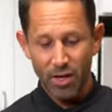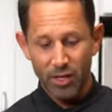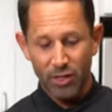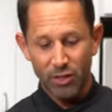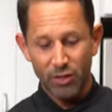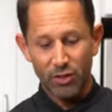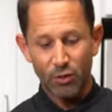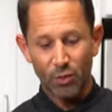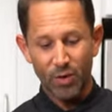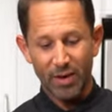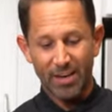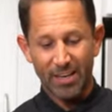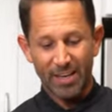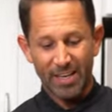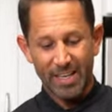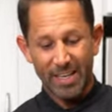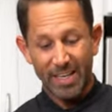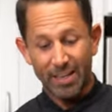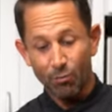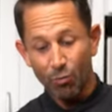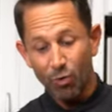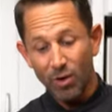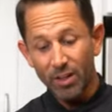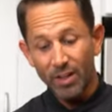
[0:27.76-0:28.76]
So it
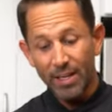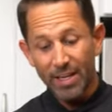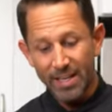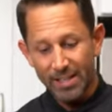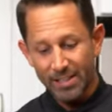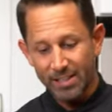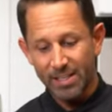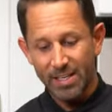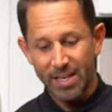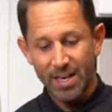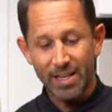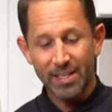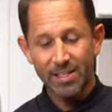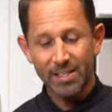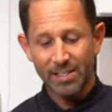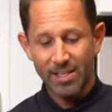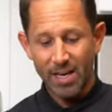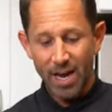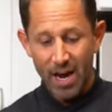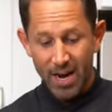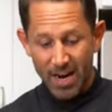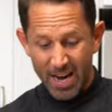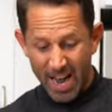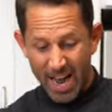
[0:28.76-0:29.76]
really gets the
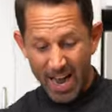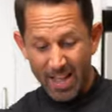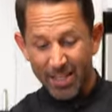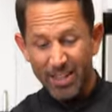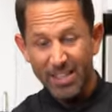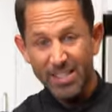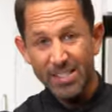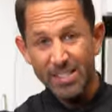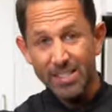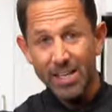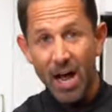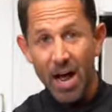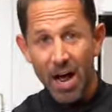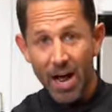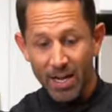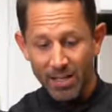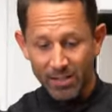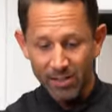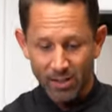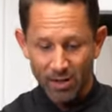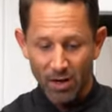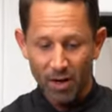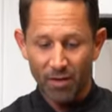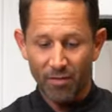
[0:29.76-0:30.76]
inside and the
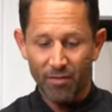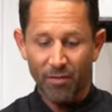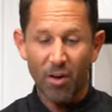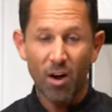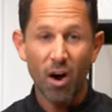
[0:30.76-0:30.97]
sides of